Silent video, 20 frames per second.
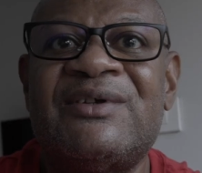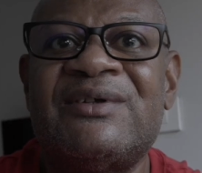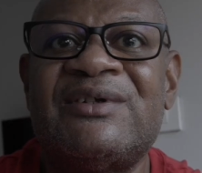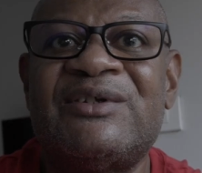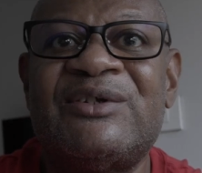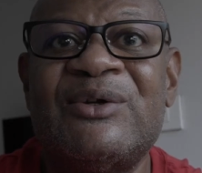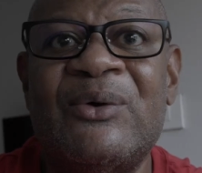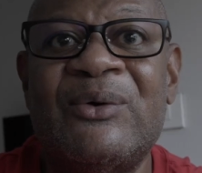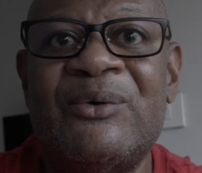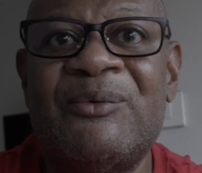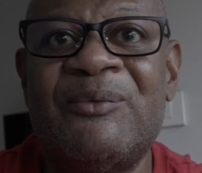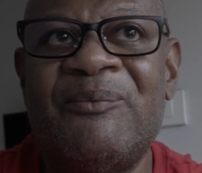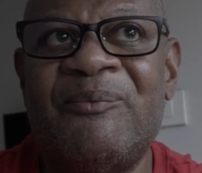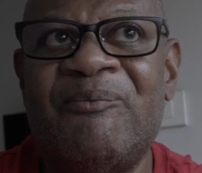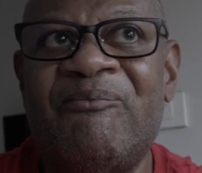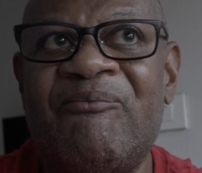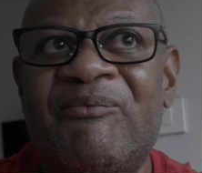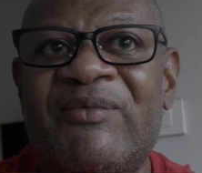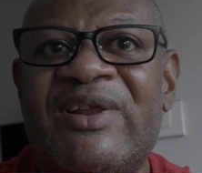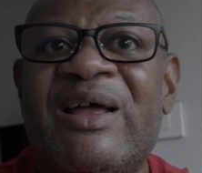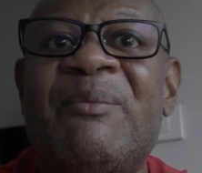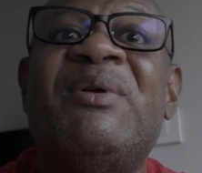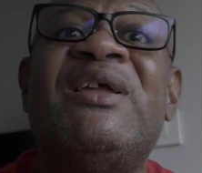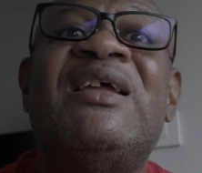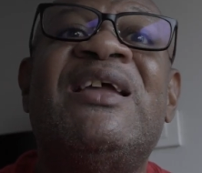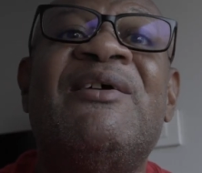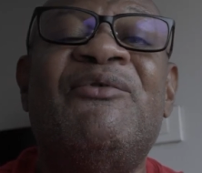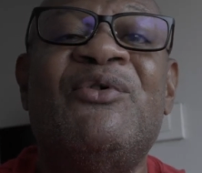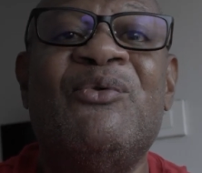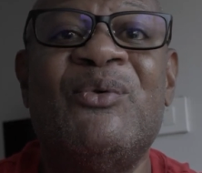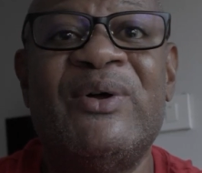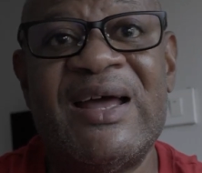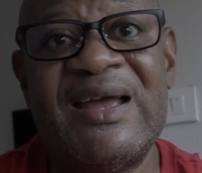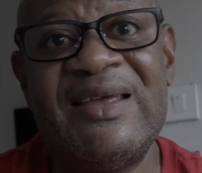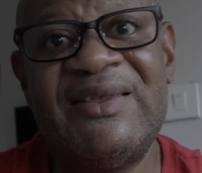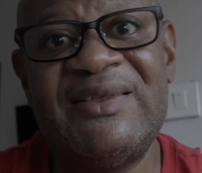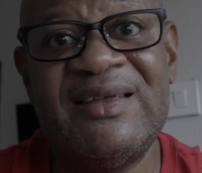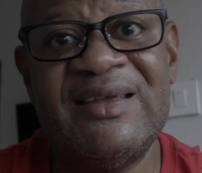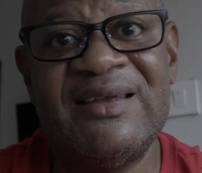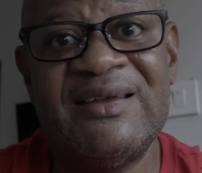So let me give you what
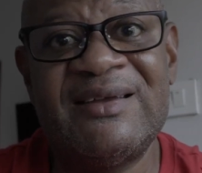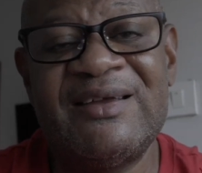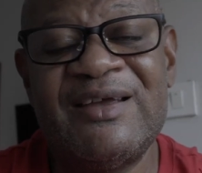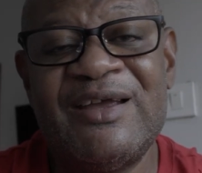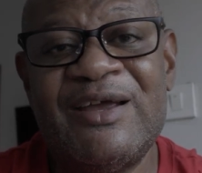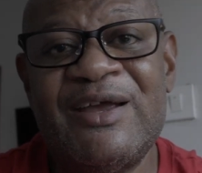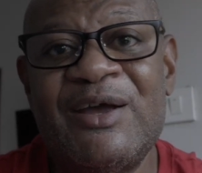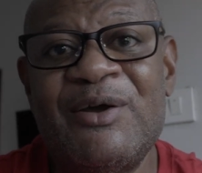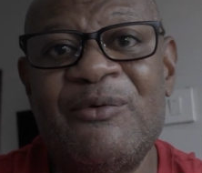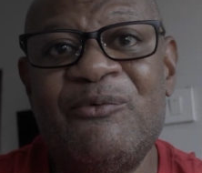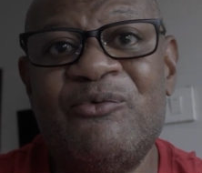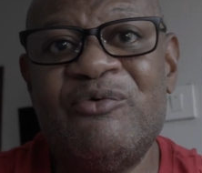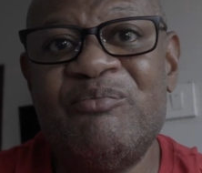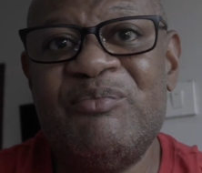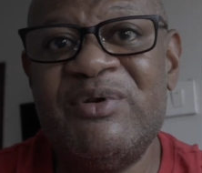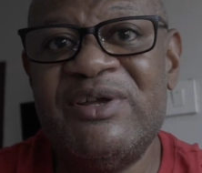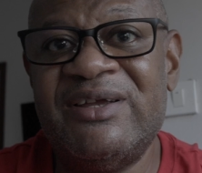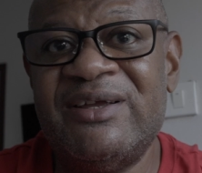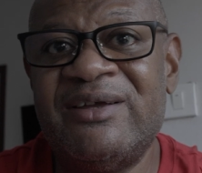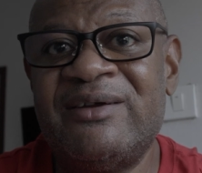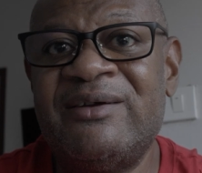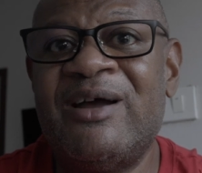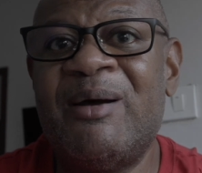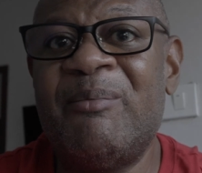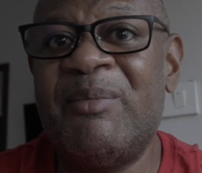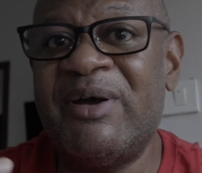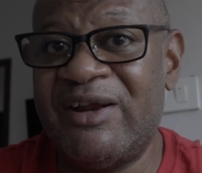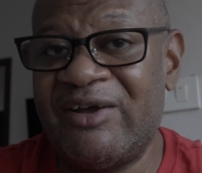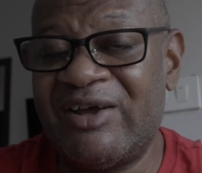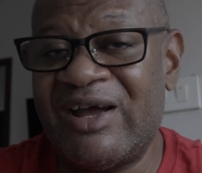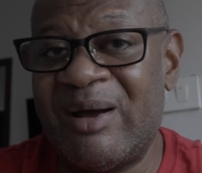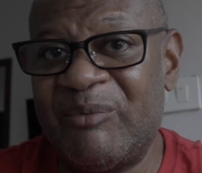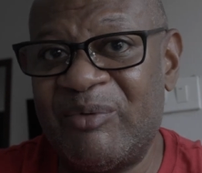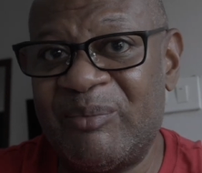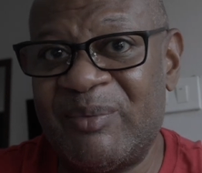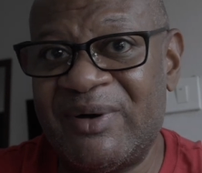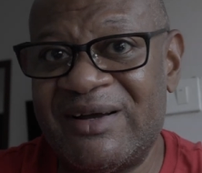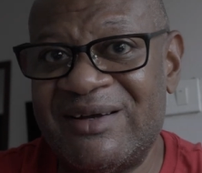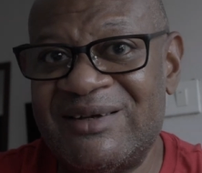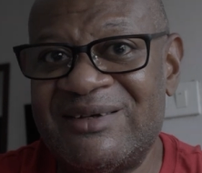I think would be a better
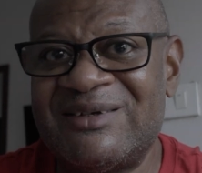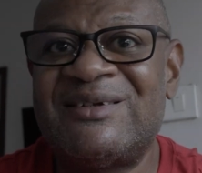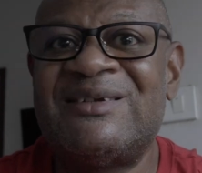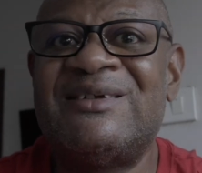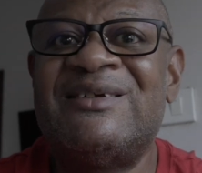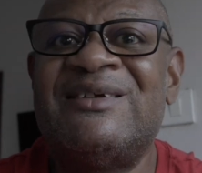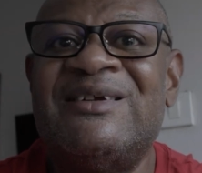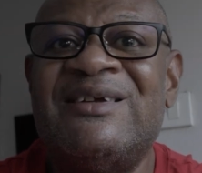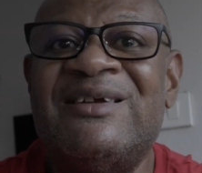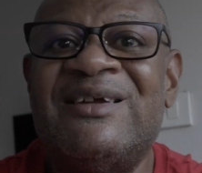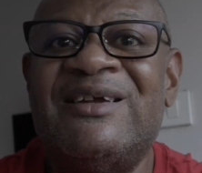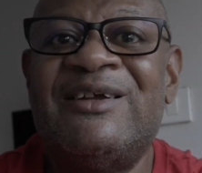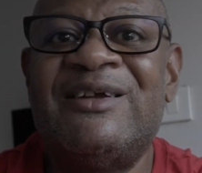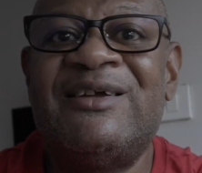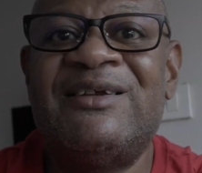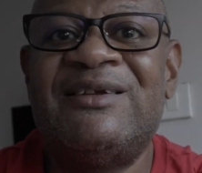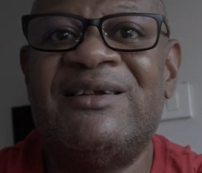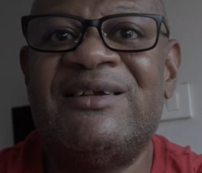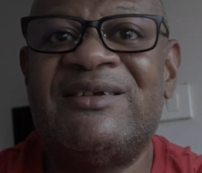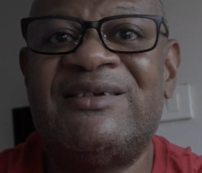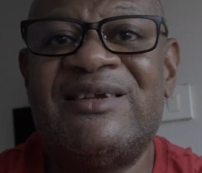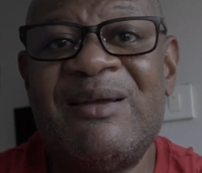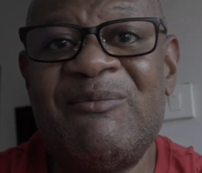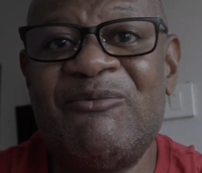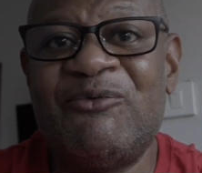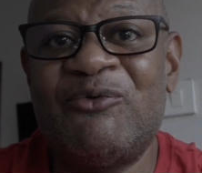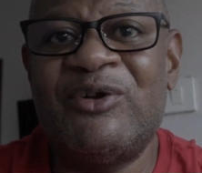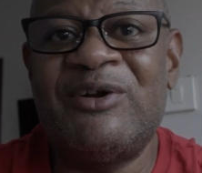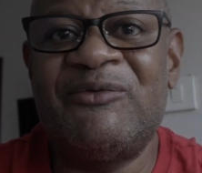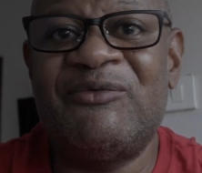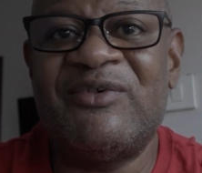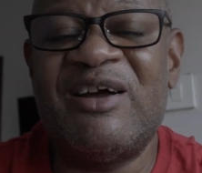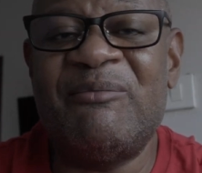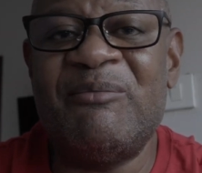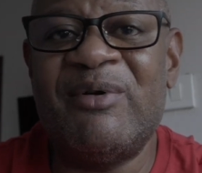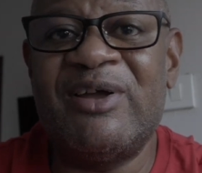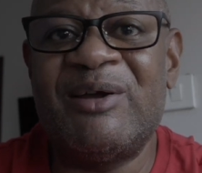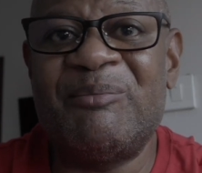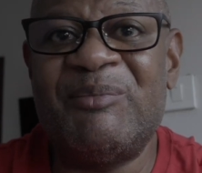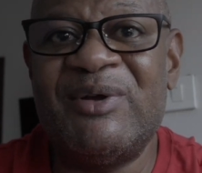compromise. The same 45
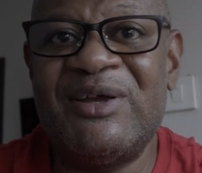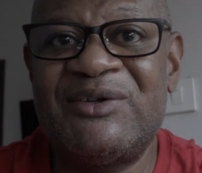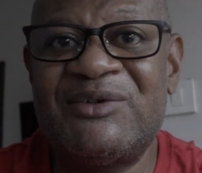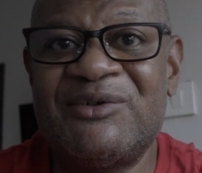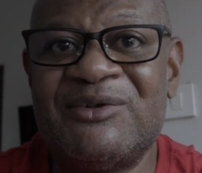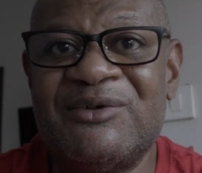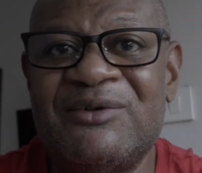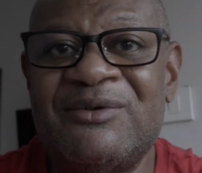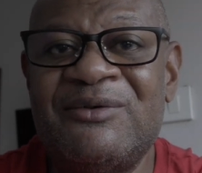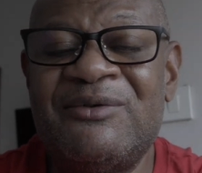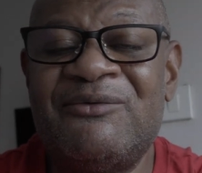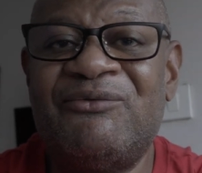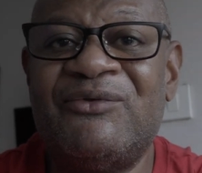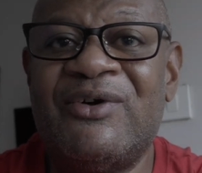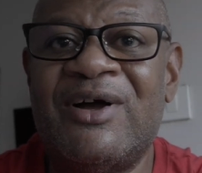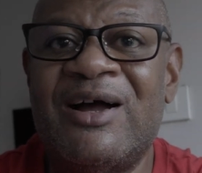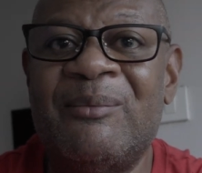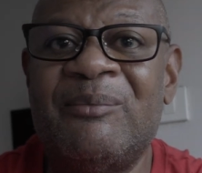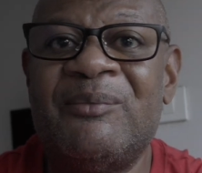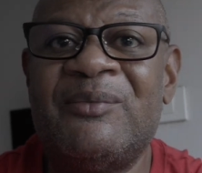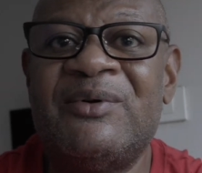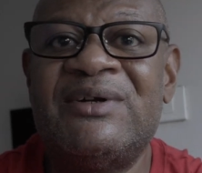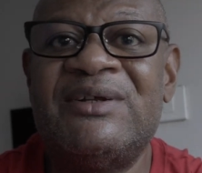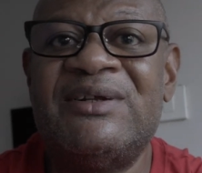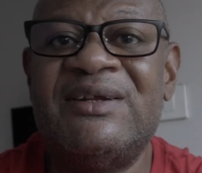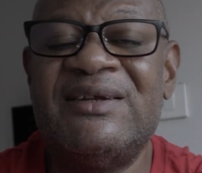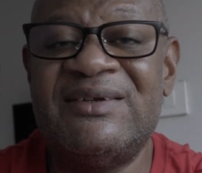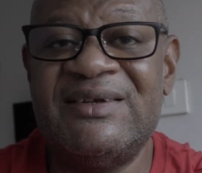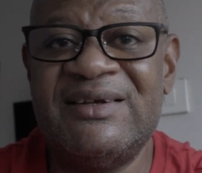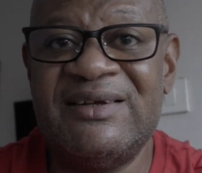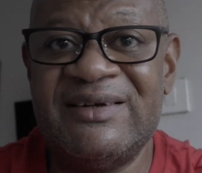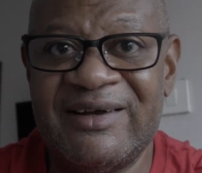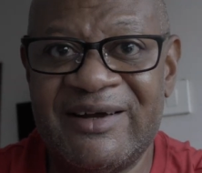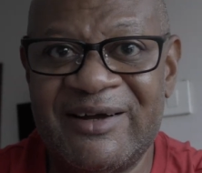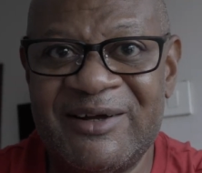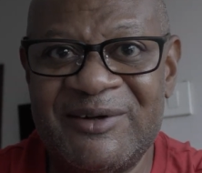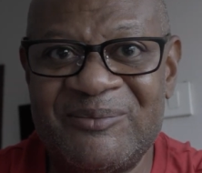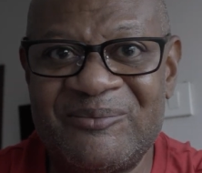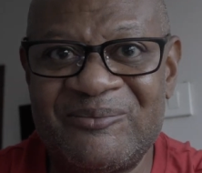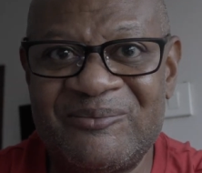megapixel from the
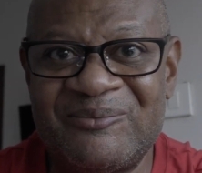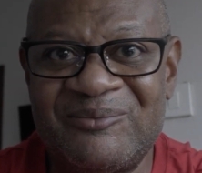Z9.